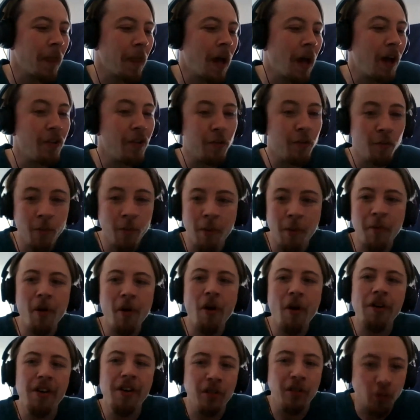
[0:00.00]
and we were
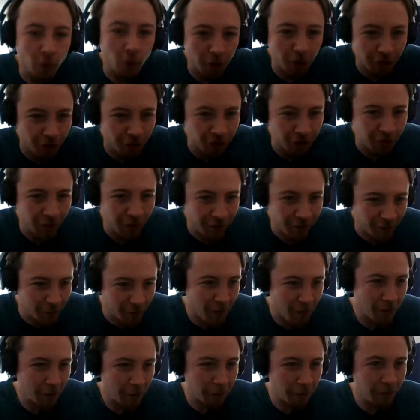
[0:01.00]
already sourcing stuff from
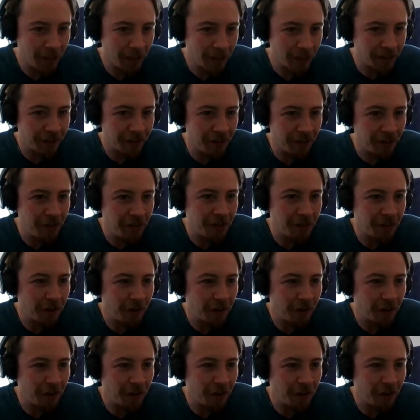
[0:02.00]
other places.